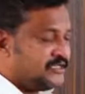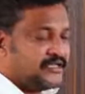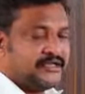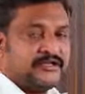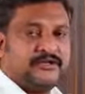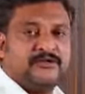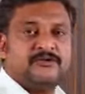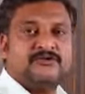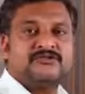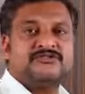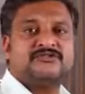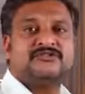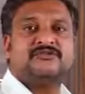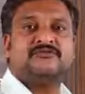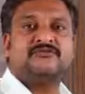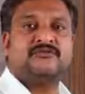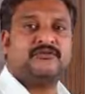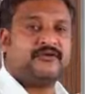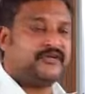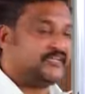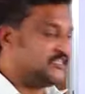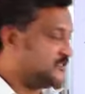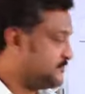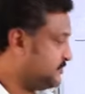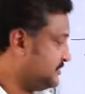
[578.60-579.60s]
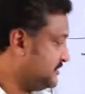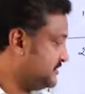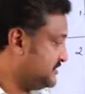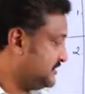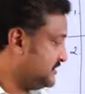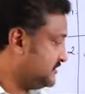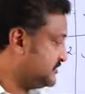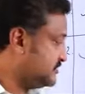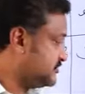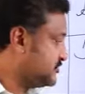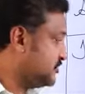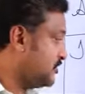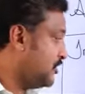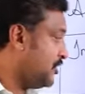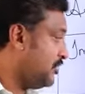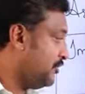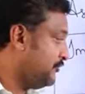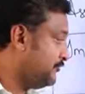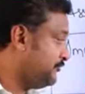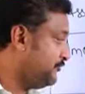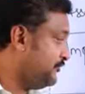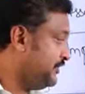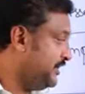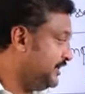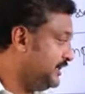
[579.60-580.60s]
are used for expressing
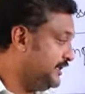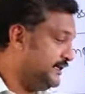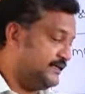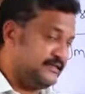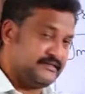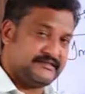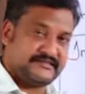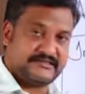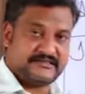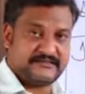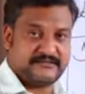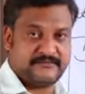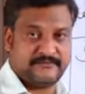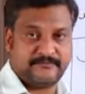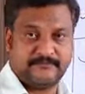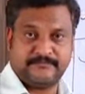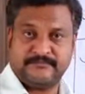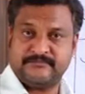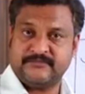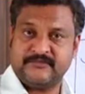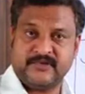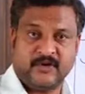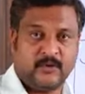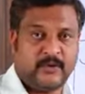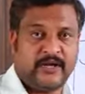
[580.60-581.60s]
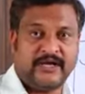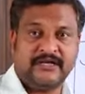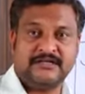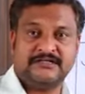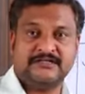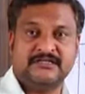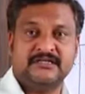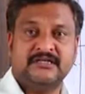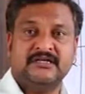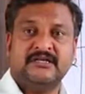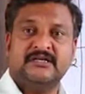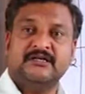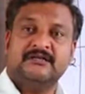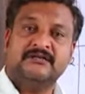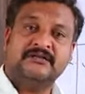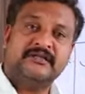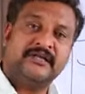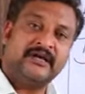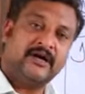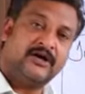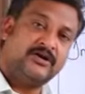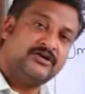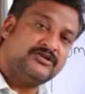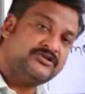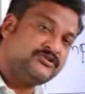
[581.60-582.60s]
strong feelings, right? They
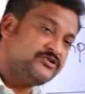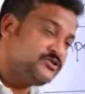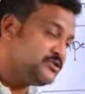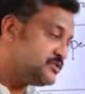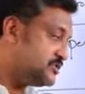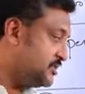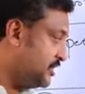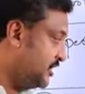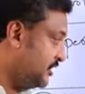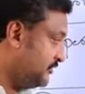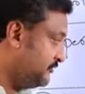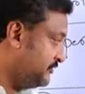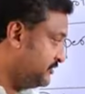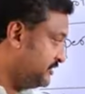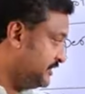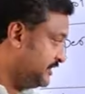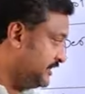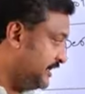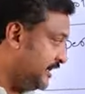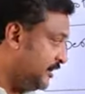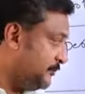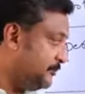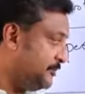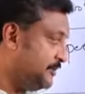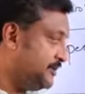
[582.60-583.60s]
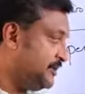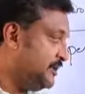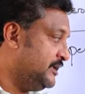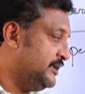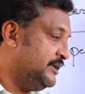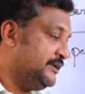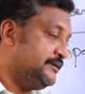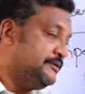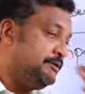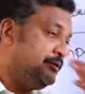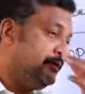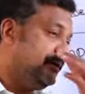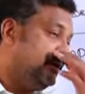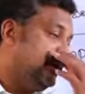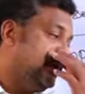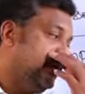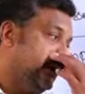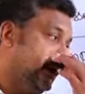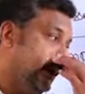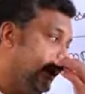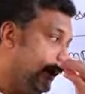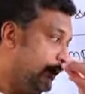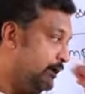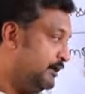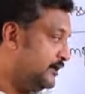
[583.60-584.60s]
also start with a capital letter
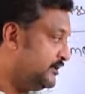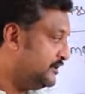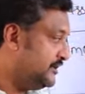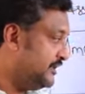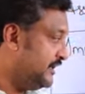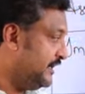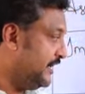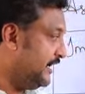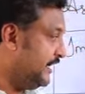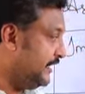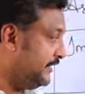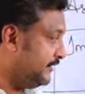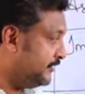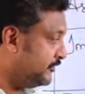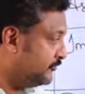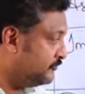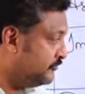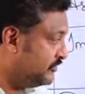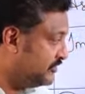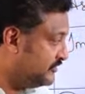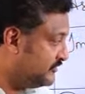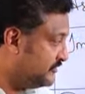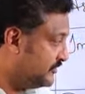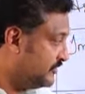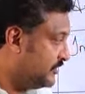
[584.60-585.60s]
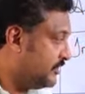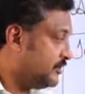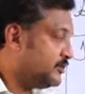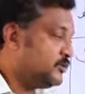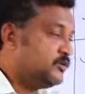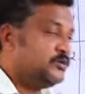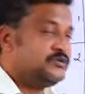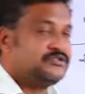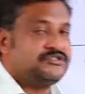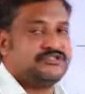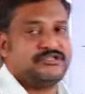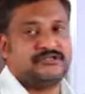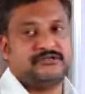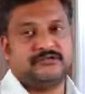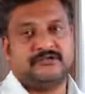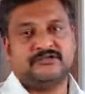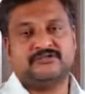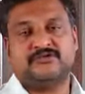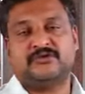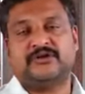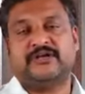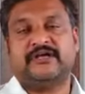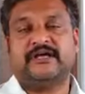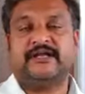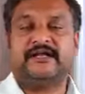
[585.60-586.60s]
and they end with a
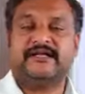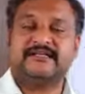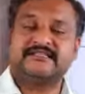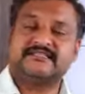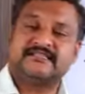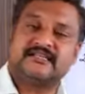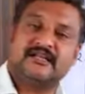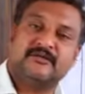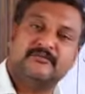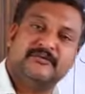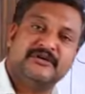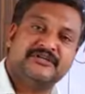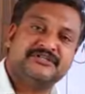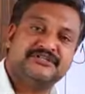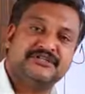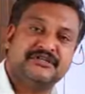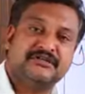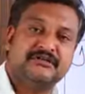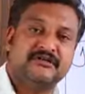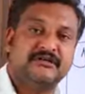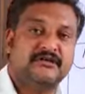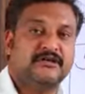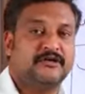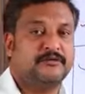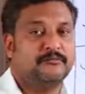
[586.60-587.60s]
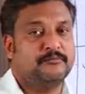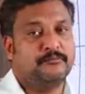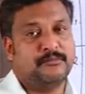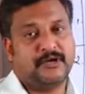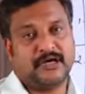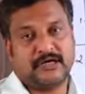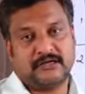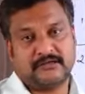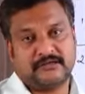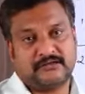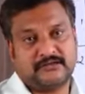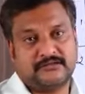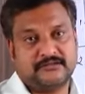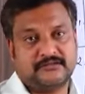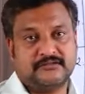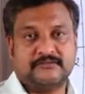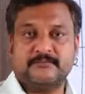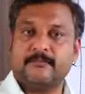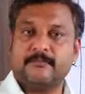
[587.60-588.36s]
an exclamation mark.